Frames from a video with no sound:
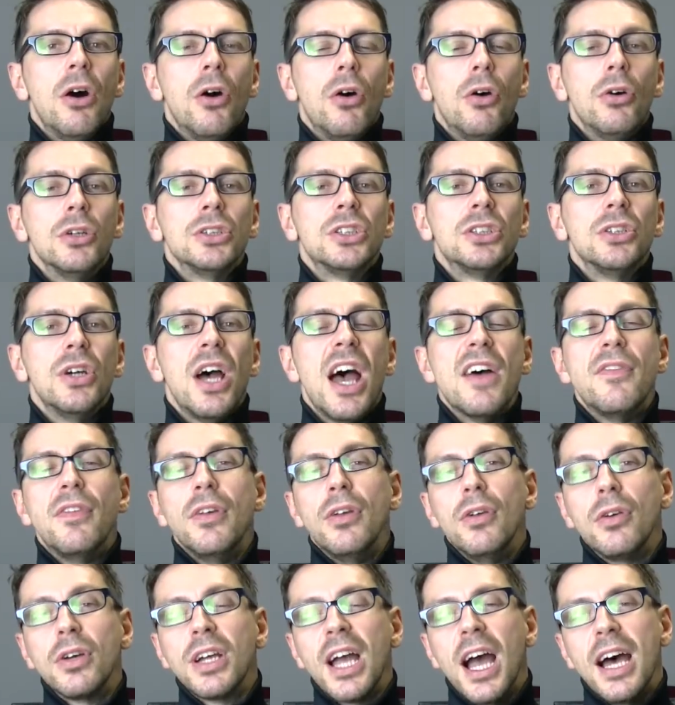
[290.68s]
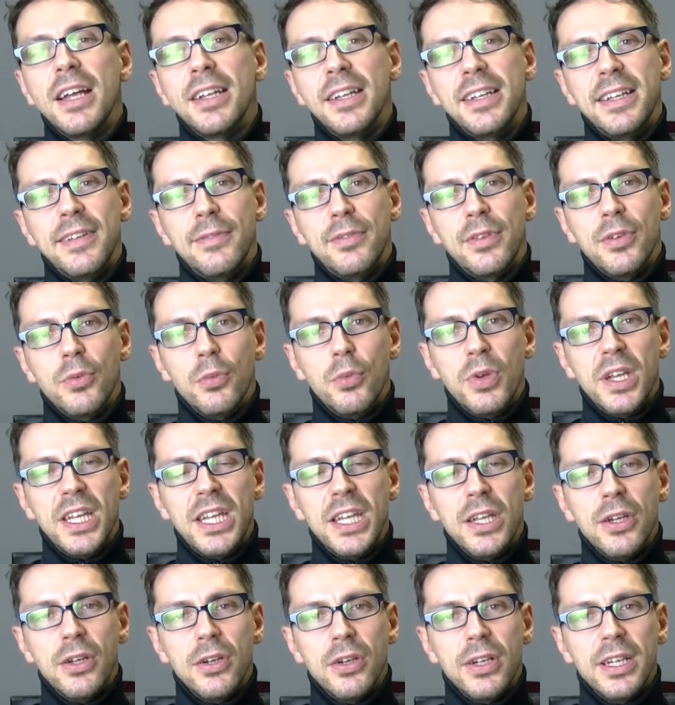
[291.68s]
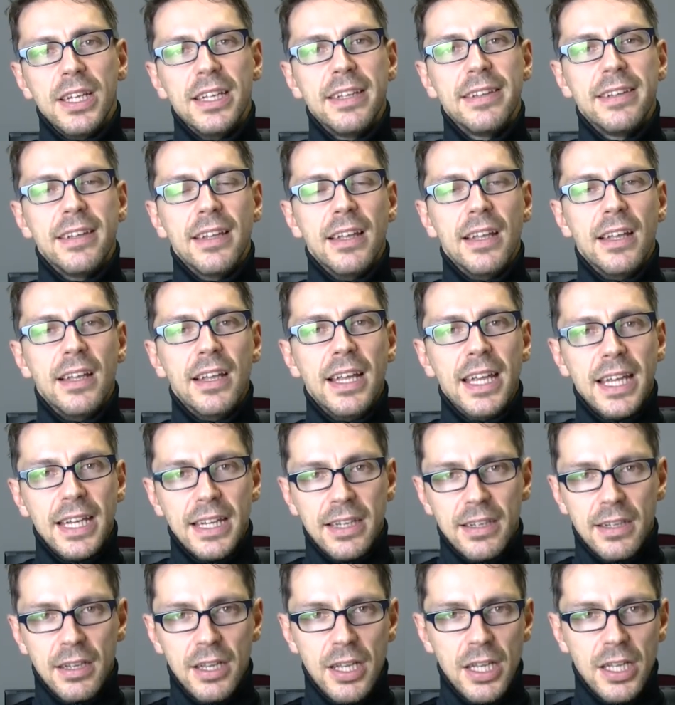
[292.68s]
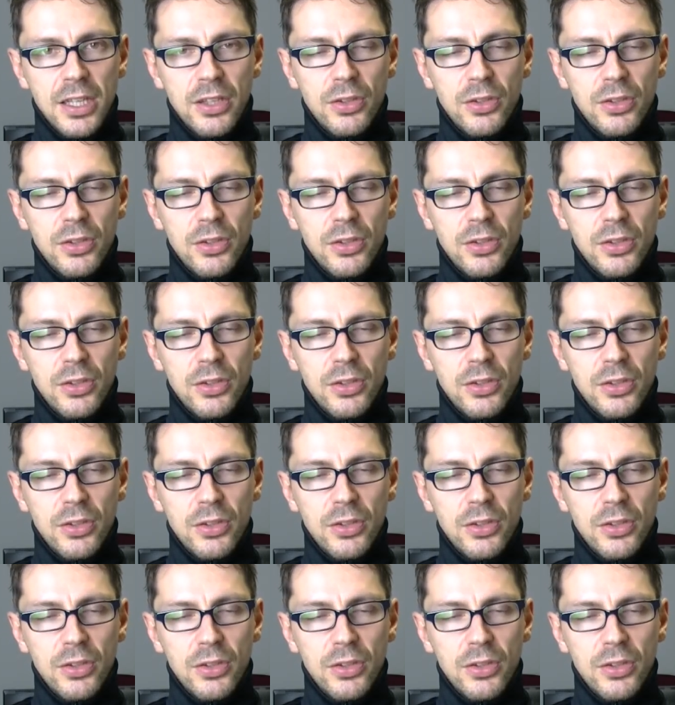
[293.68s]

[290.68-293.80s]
also have a look underneath the video is a link